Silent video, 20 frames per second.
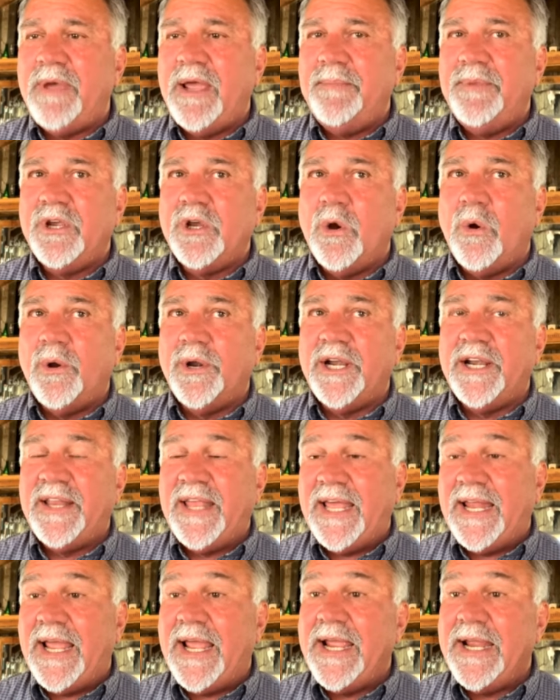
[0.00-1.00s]
maybe going to
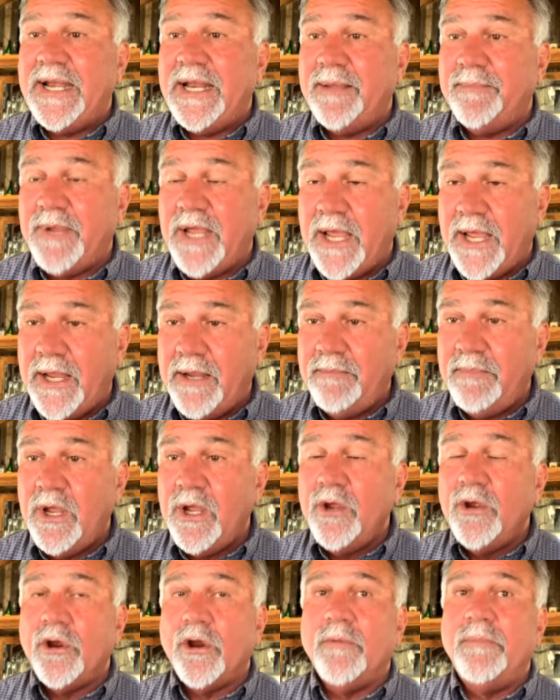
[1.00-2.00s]
that A&M game
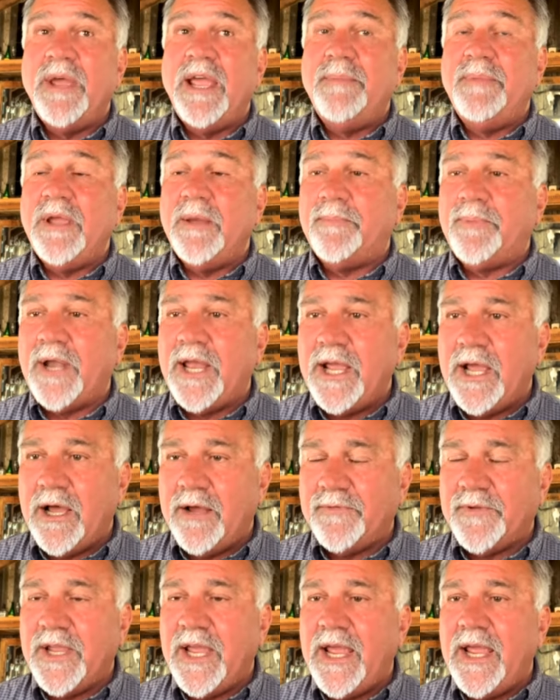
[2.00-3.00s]
or maybe a
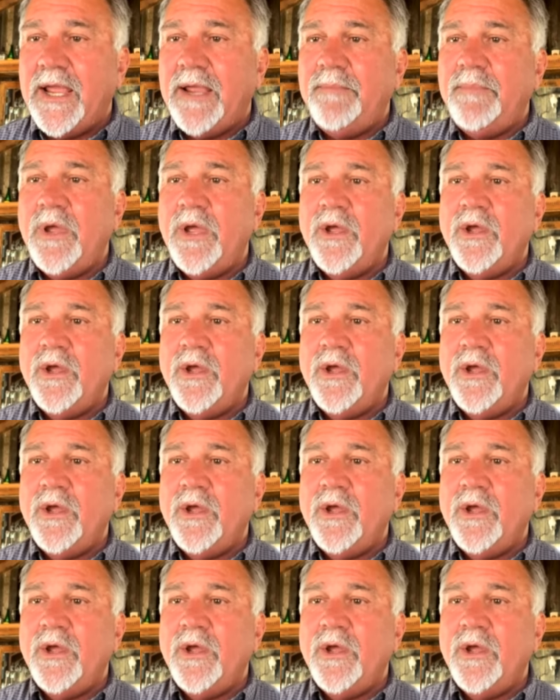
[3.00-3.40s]
playoff game